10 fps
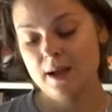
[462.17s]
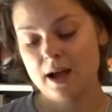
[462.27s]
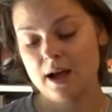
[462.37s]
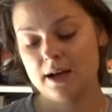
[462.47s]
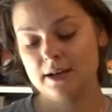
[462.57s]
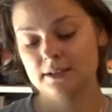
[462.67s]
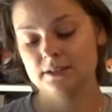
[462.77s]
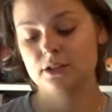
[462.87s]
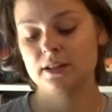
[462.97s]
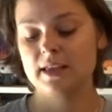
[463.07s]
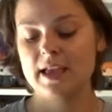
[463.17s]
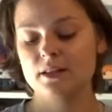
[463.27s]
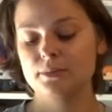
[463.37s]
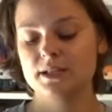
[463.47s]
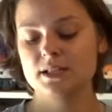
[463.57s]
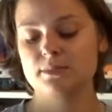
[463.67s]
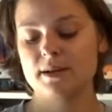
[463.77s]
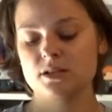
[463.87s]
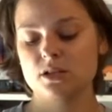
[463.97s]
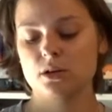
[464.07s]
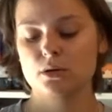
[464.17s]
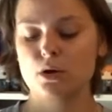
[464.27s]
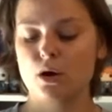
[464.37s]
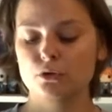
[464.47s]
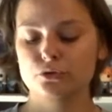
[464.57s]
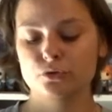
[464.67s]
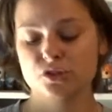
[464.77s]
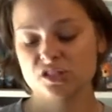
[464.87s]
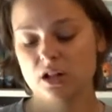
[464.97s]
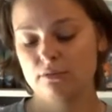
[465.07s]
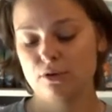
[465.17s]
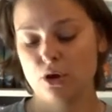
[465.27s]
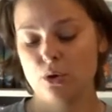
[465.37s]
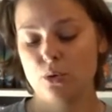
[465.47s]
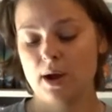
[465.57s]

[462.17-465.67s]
and together with his mentor called Consalvo.